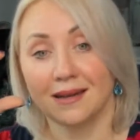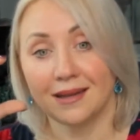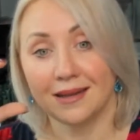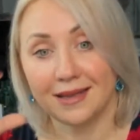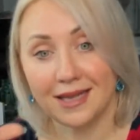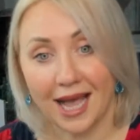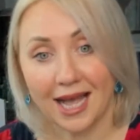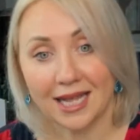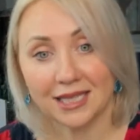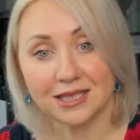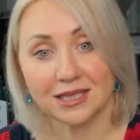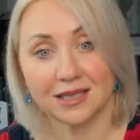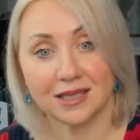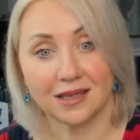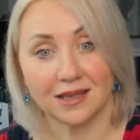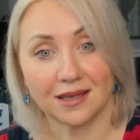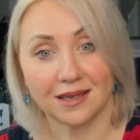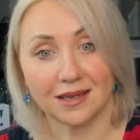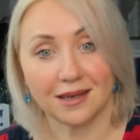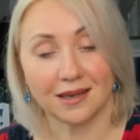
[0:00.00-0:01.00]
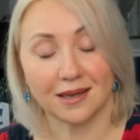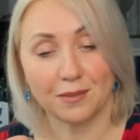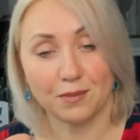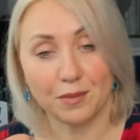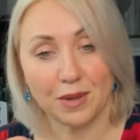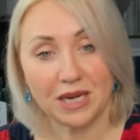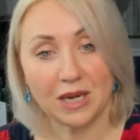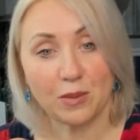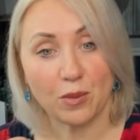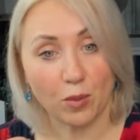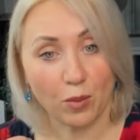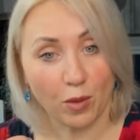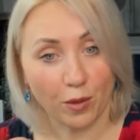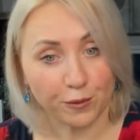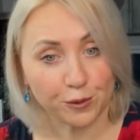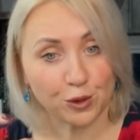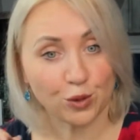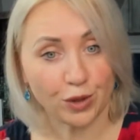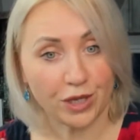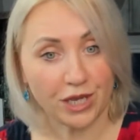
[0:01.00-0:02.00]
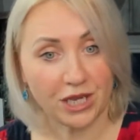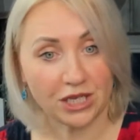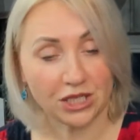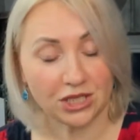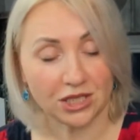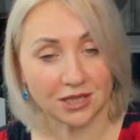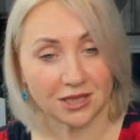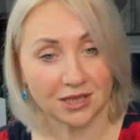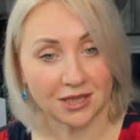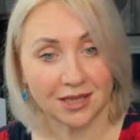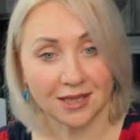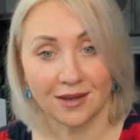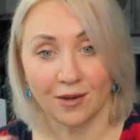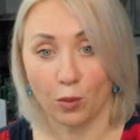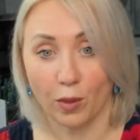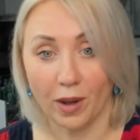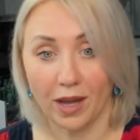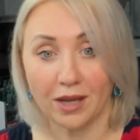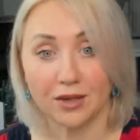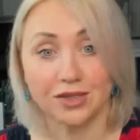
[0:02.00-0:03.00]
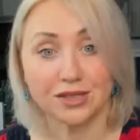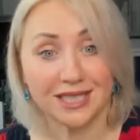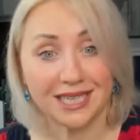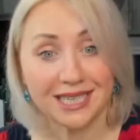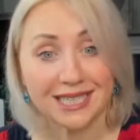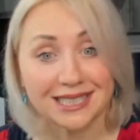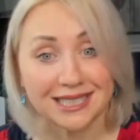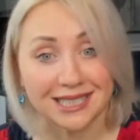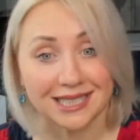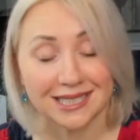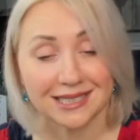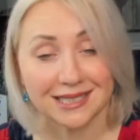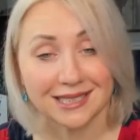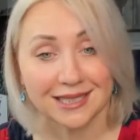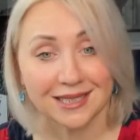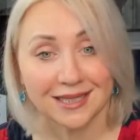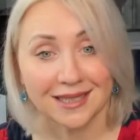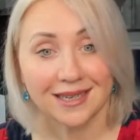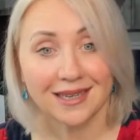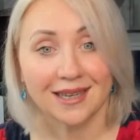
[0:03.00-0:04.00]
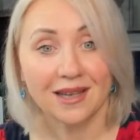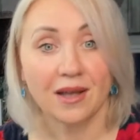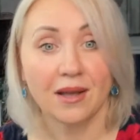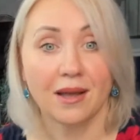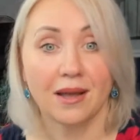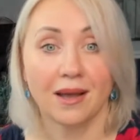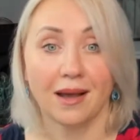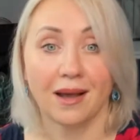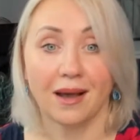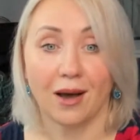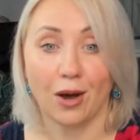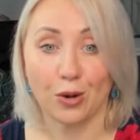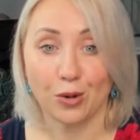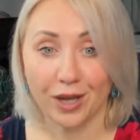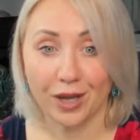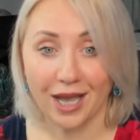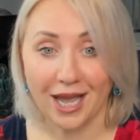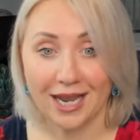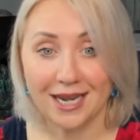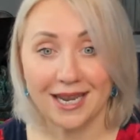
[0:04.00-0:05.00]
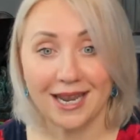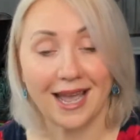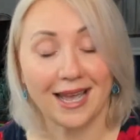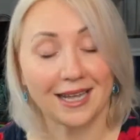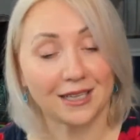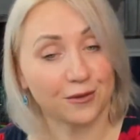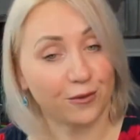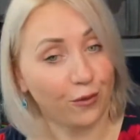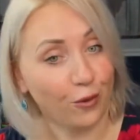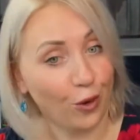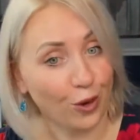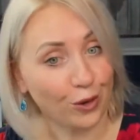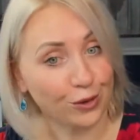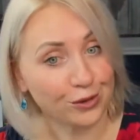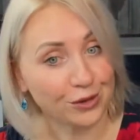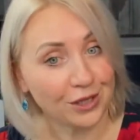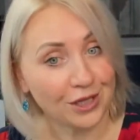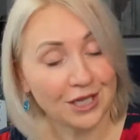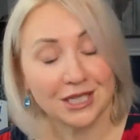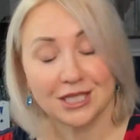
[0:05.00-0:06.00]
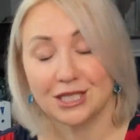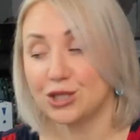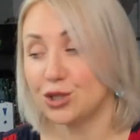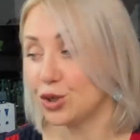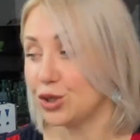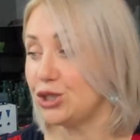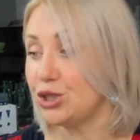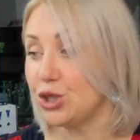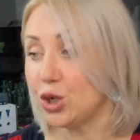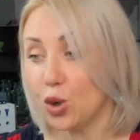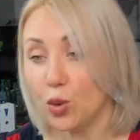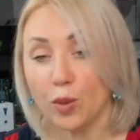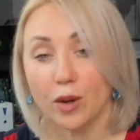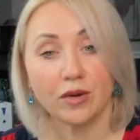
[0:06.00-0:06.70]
not a minimum of 2 inches. Well, this is already at fault. So you